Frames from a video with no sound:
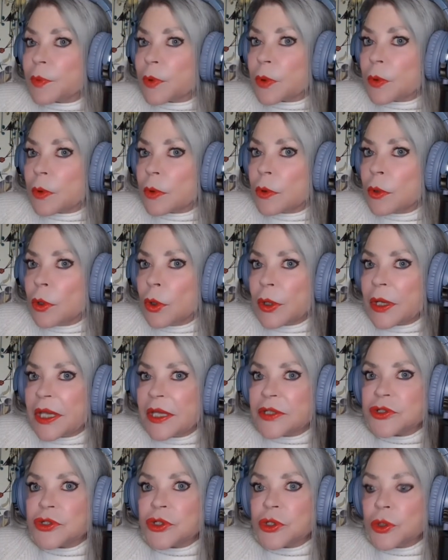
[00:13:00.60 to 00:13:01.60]
look
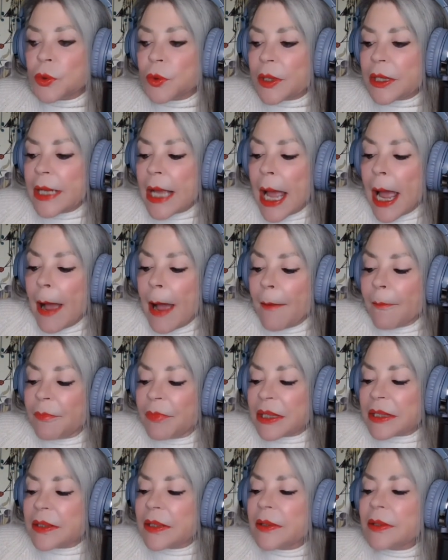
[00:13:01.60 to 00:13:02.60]
into it.
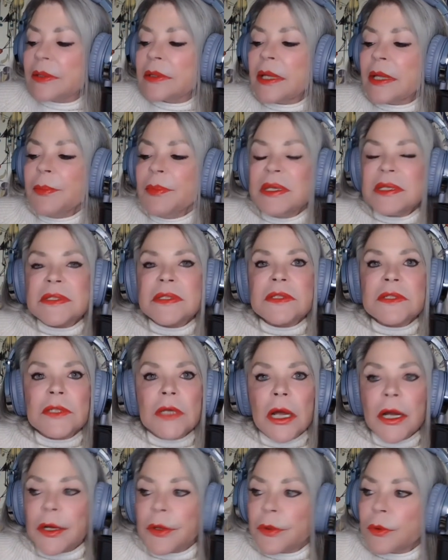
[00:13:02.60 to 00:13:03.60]
But let me
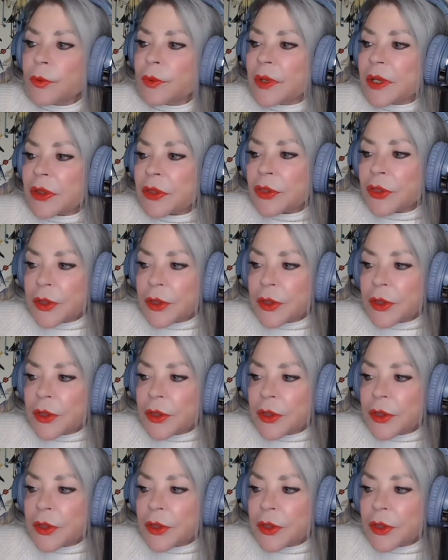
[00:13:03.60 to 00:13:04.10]
start with